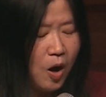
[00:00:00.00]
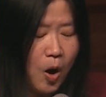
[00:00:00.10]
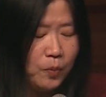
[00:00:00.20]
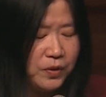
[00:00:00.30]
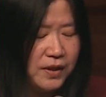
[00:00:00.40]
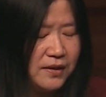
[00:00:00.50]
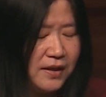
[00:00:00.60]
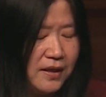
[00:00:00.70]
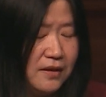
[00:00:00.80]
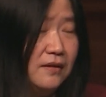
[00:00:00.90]

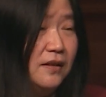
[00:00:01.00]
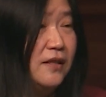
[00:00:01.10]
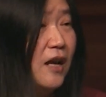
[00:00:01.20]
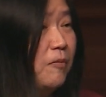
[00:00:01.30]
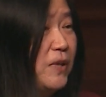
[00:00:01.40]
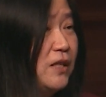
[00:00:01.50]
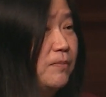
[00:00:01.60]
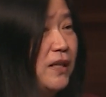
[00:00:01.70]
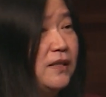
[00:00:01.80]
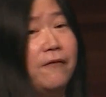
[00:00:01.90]
Obviously, the psalmist
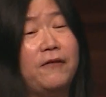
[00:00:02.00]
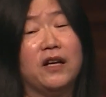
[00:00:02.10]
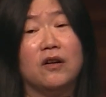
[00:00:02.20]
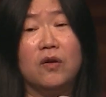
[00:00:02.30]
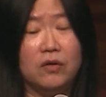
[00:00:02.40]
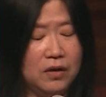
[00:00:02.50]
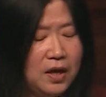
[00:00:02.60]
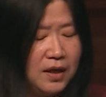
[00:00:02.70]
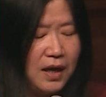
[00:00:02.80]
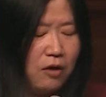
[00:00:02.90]
must have
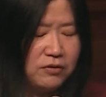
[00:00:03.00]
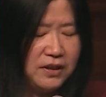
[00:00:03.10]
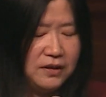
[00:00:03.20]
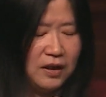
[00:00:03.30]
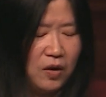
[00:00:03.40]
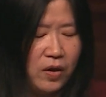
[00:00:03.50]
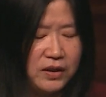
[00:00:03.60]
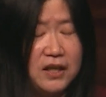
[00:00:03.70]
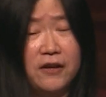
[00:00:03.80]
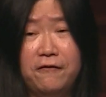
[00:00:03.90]
encountered the Lord in a